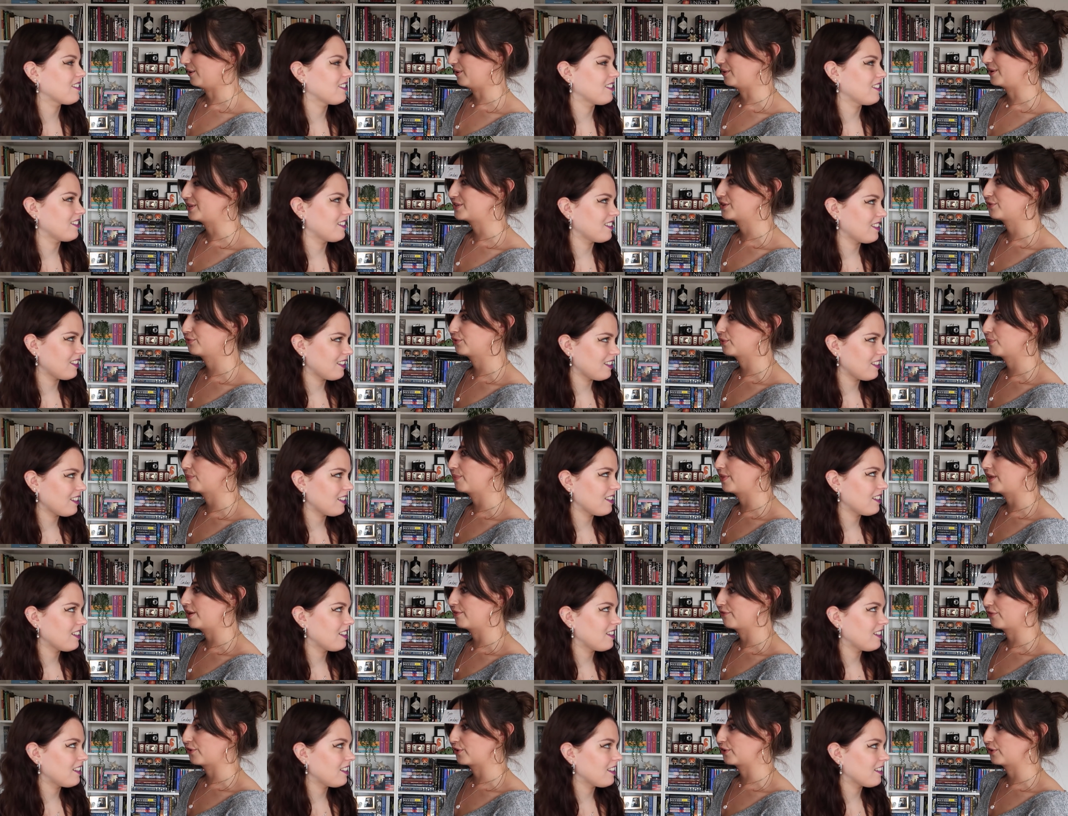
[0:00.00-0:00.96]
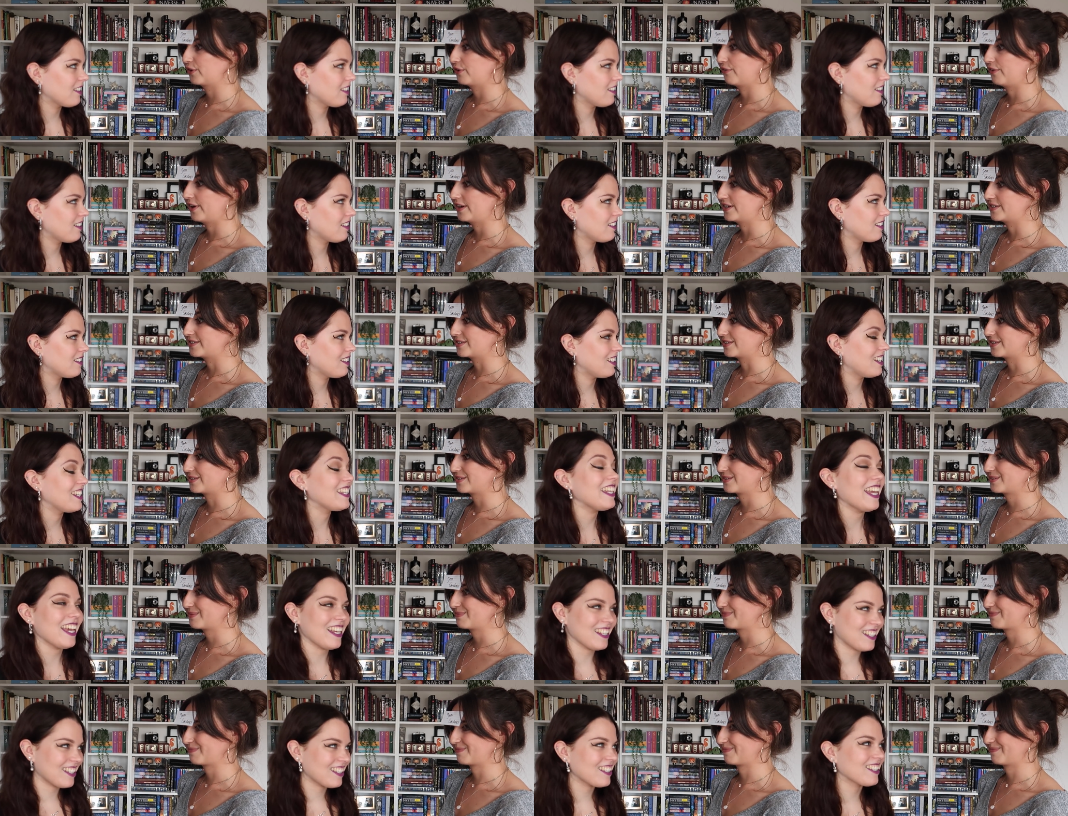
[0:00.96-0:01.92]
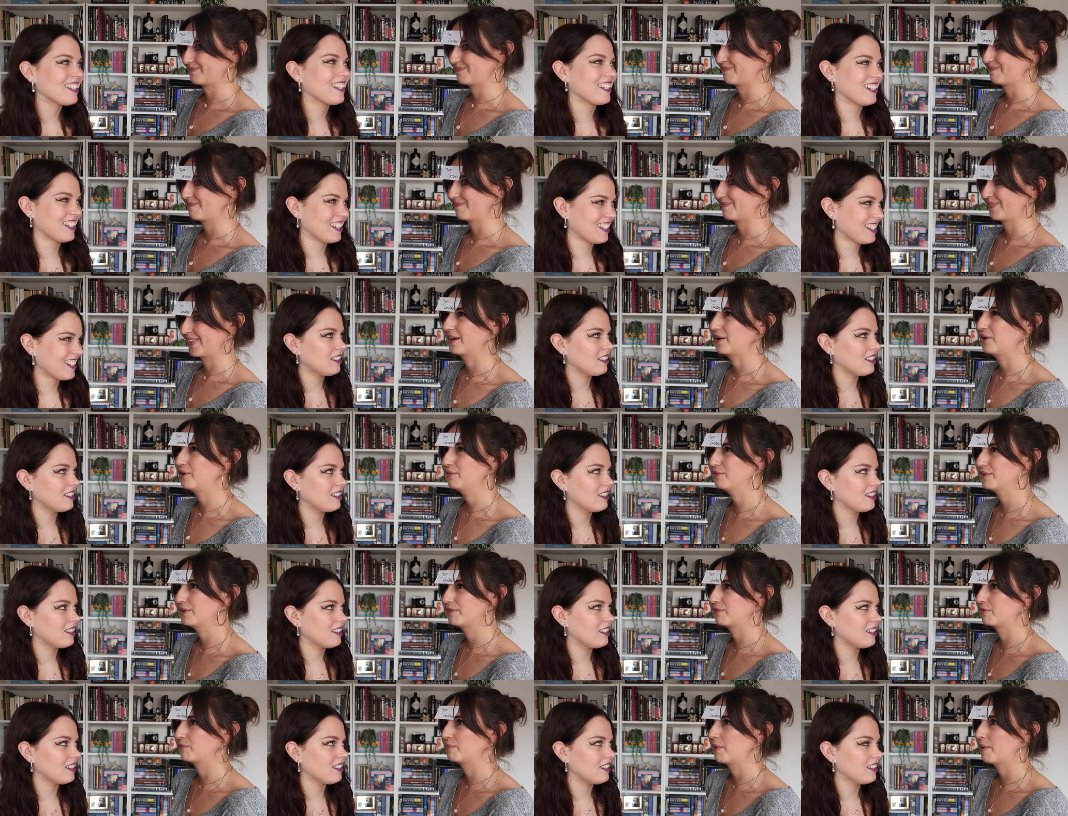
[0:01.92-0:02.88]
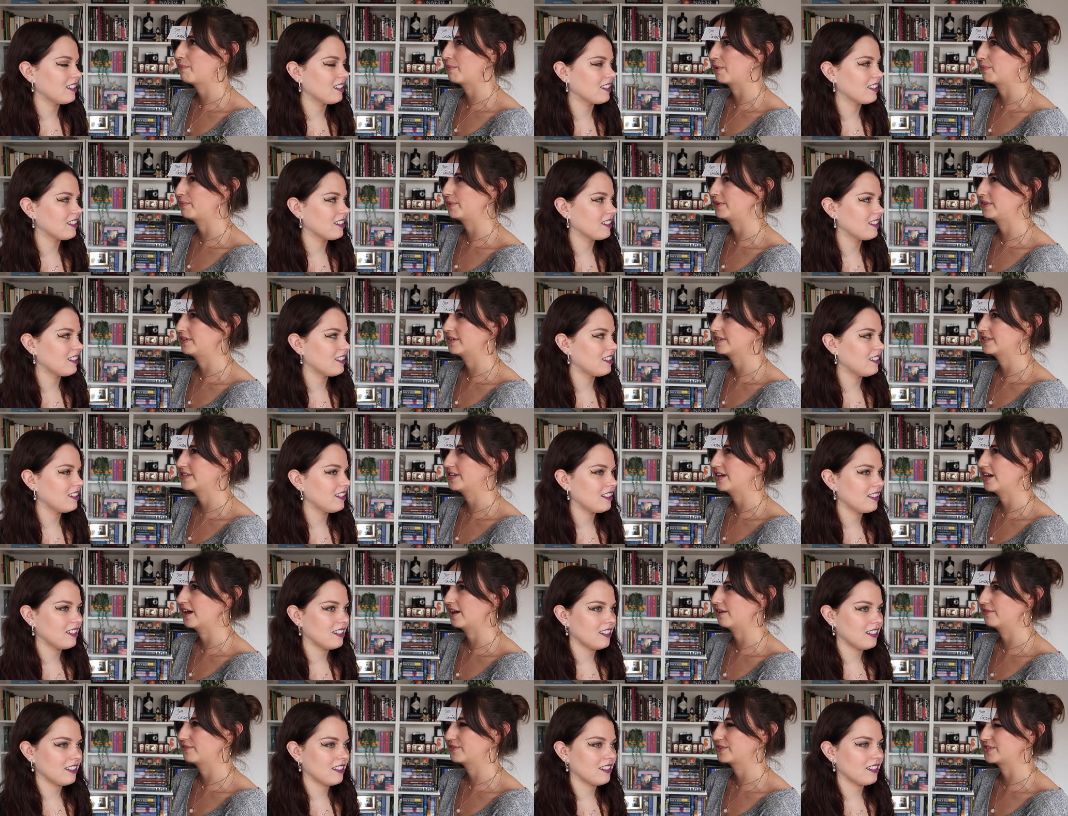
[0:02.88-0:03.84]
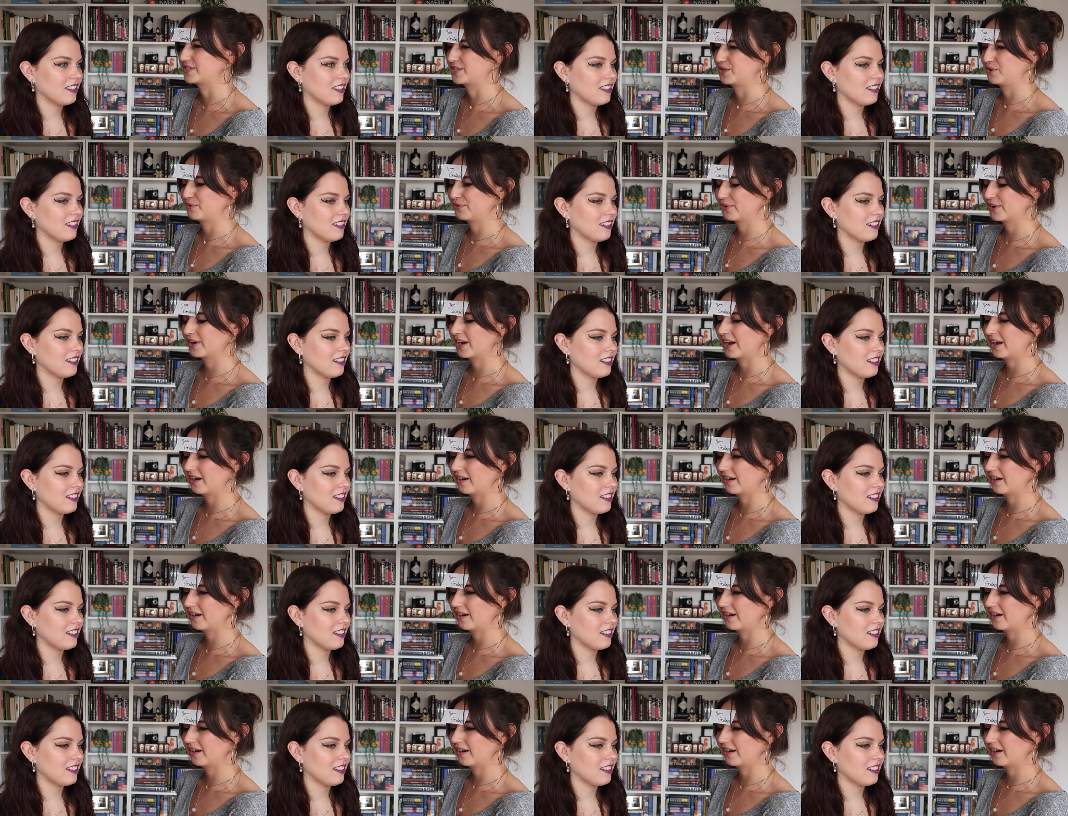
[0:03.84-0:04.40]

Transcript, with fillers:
Speaker 1: Oh, is it from The Infernal Devices? Yes. I can't really remember, but does he have silver